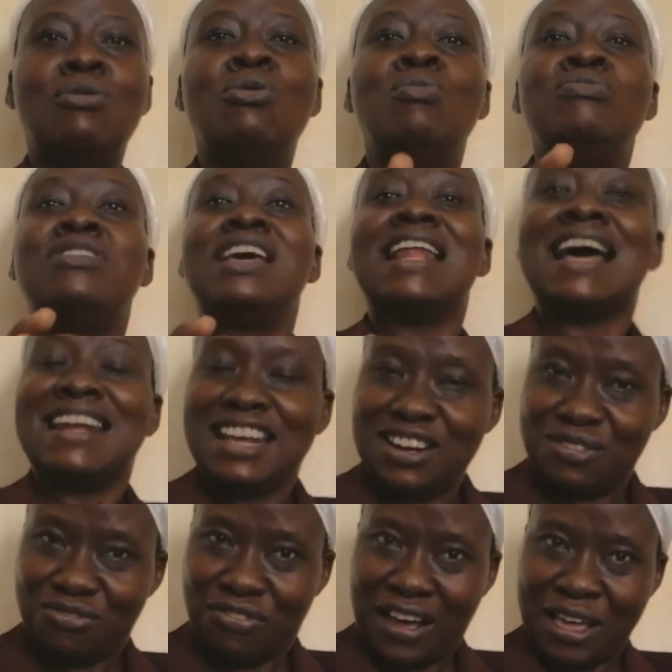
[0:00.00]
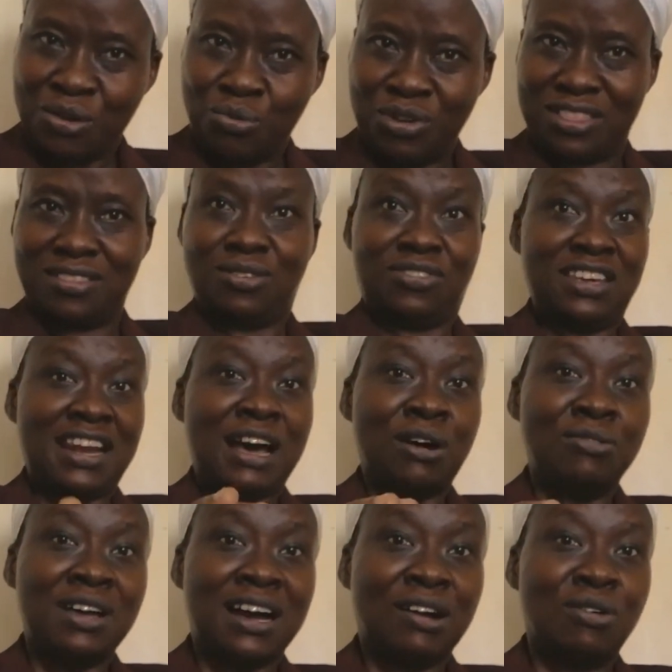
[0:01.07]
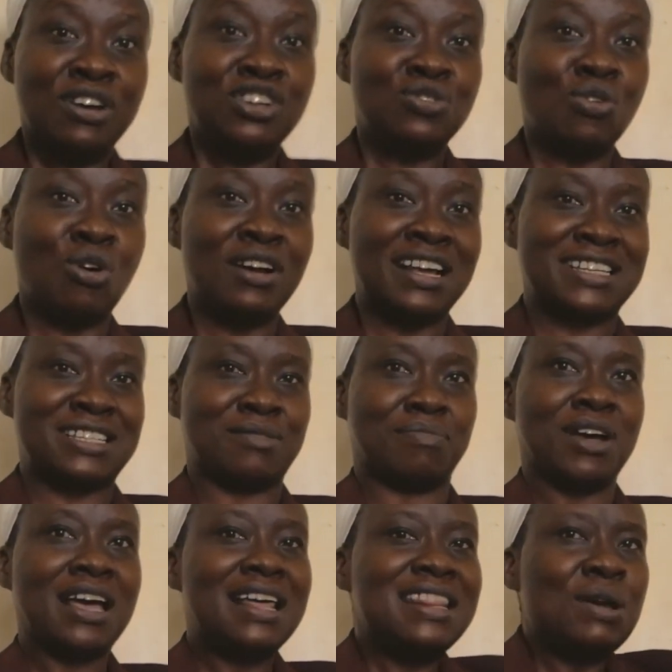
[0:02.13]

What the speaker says: whom they'll identify with. You see, now we are going to ownership.